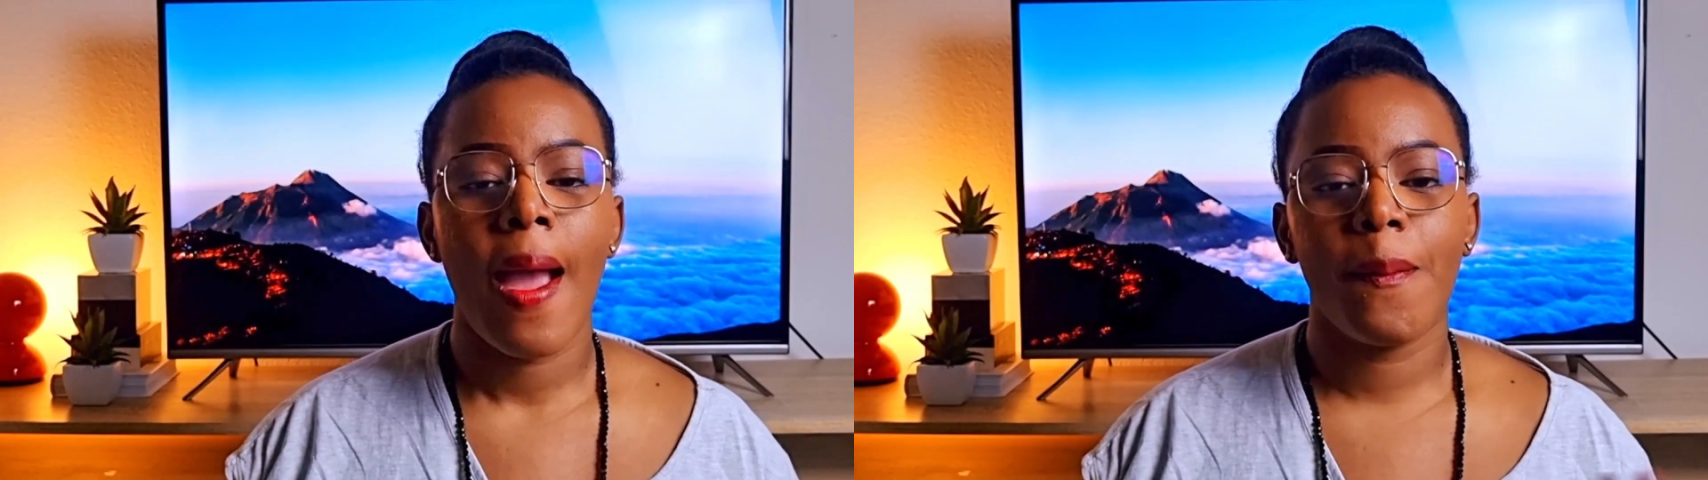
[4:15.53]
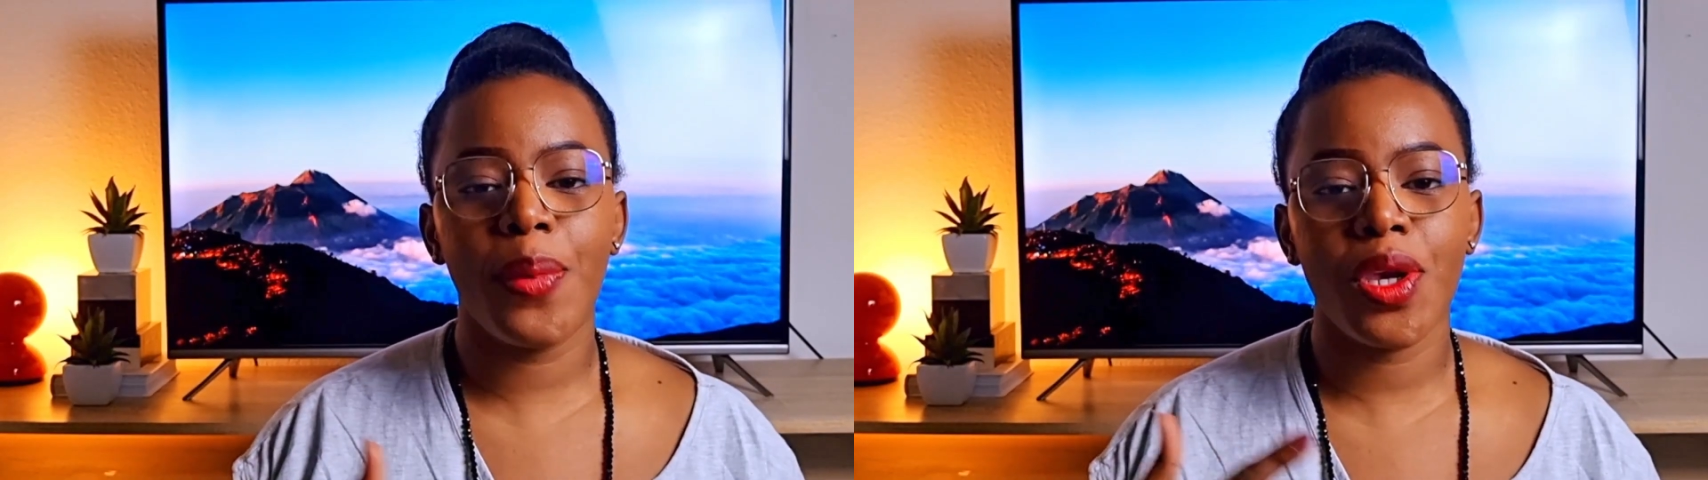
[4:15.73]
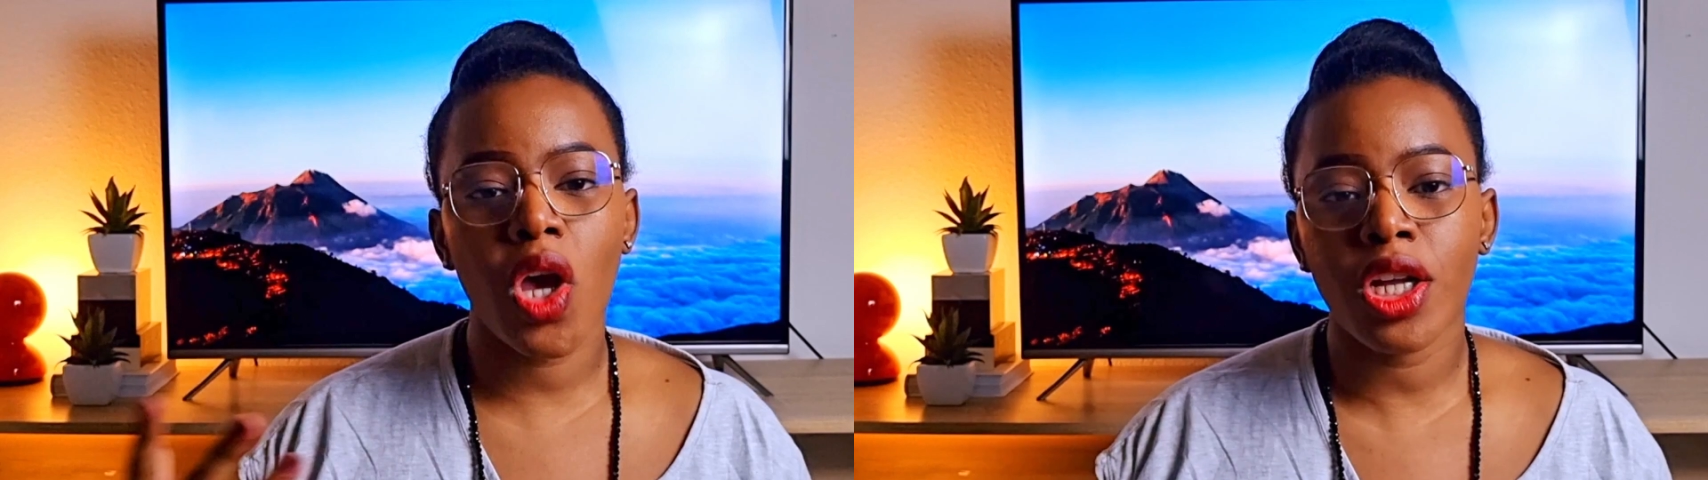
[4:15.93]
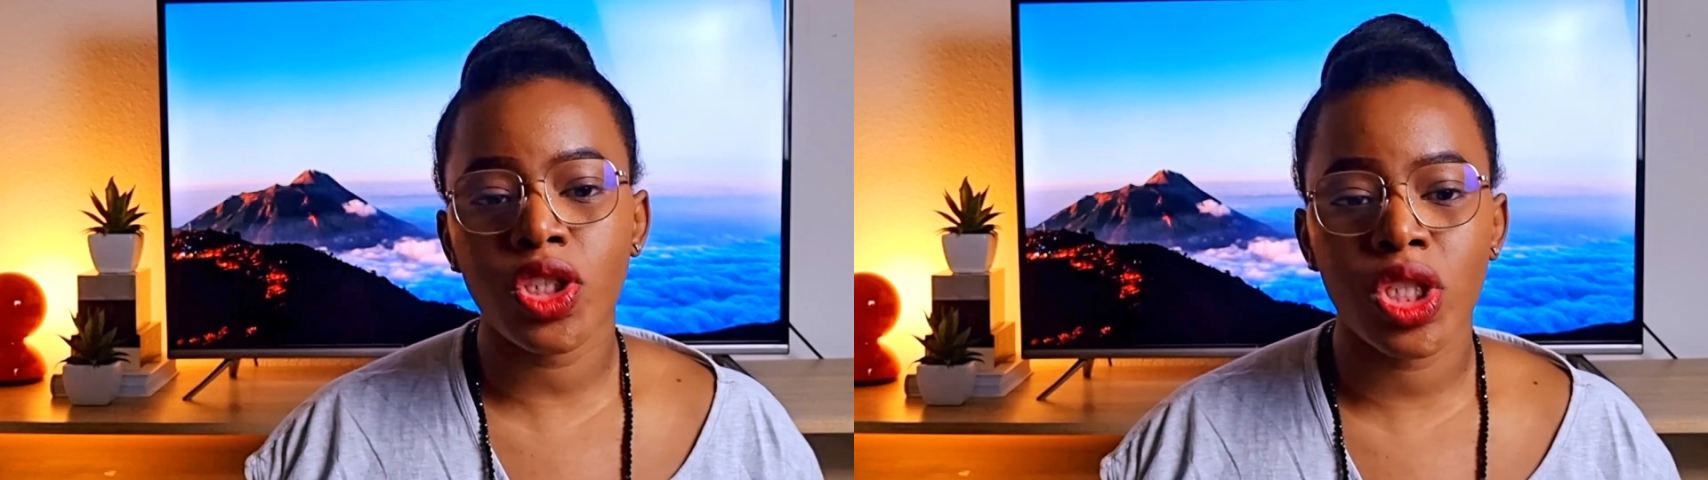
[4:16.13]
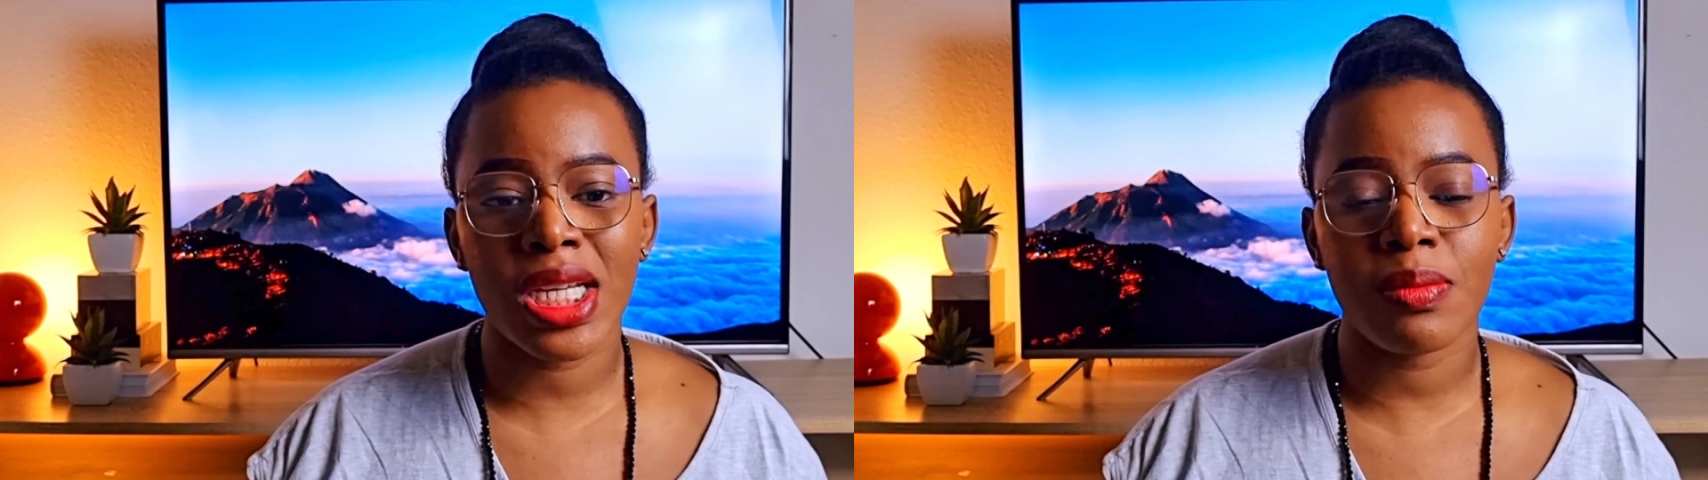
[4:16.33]

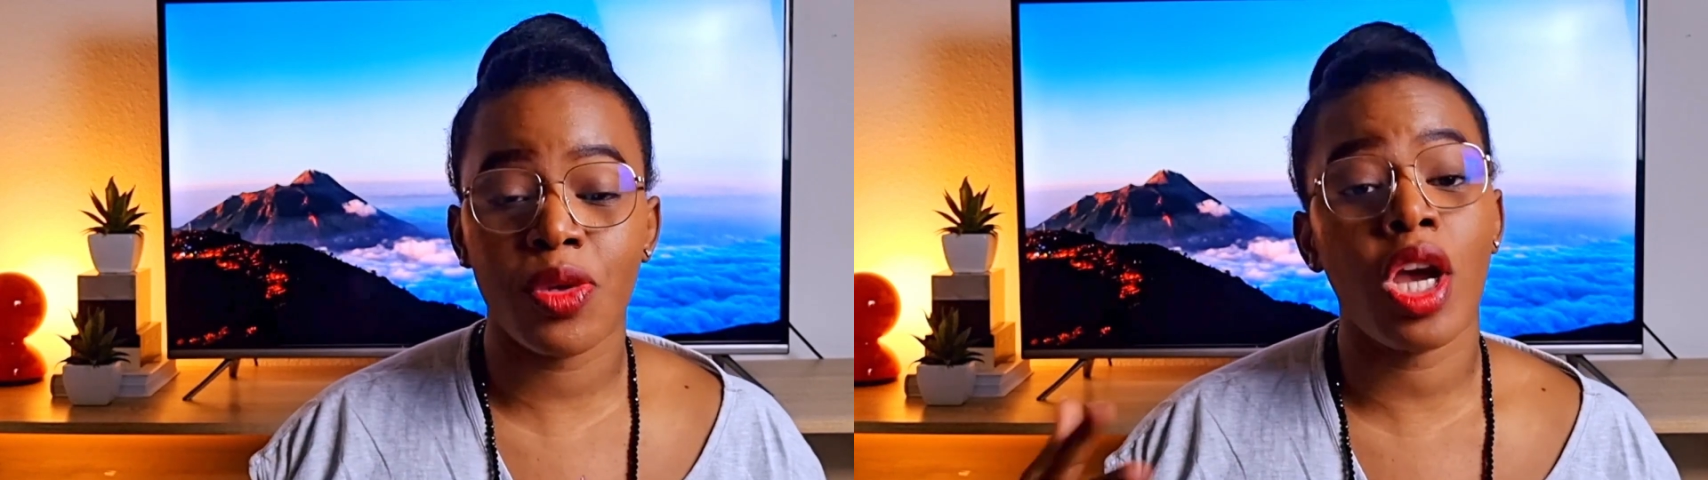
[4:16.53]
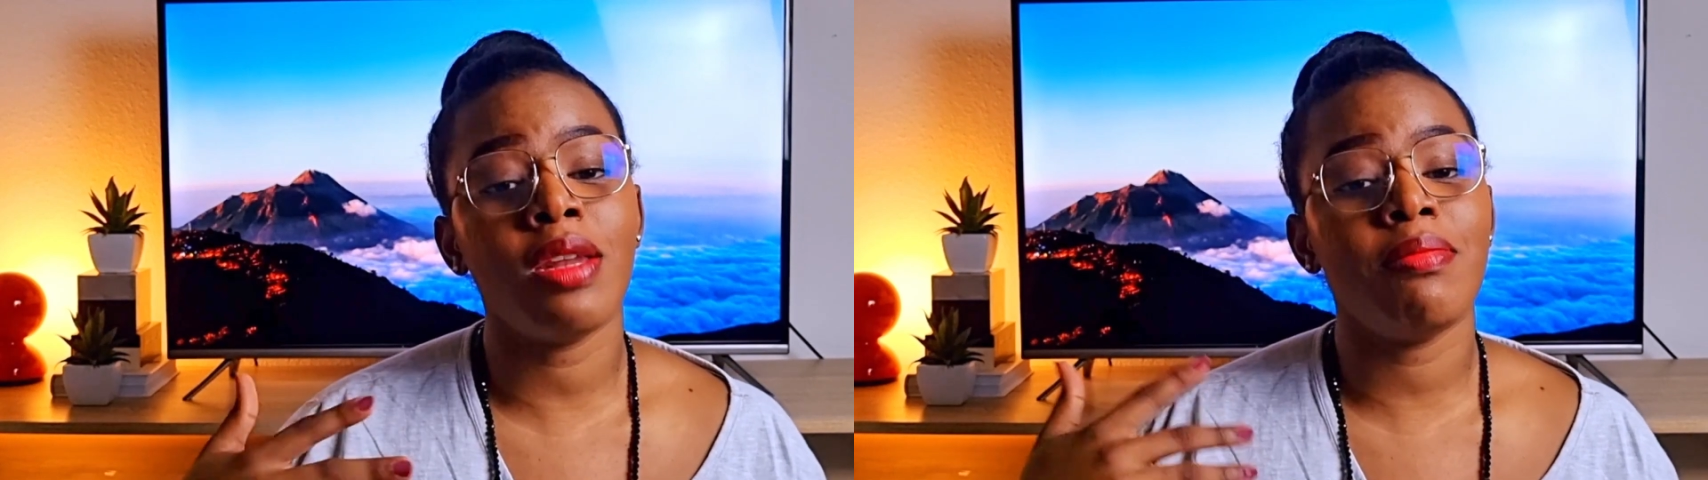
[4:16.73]
beyond